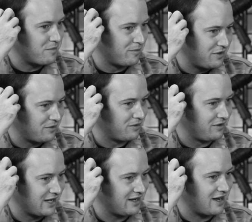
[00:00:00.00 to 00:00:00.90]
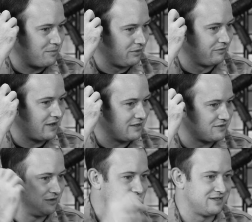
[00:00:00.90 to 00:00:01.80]
yeah, I remember there were like a couple
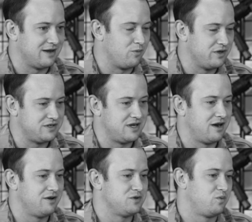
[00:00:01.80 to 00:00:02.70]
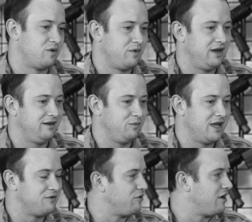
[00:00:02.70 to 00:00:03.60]
events, or at least like one of the scenarios where we we had to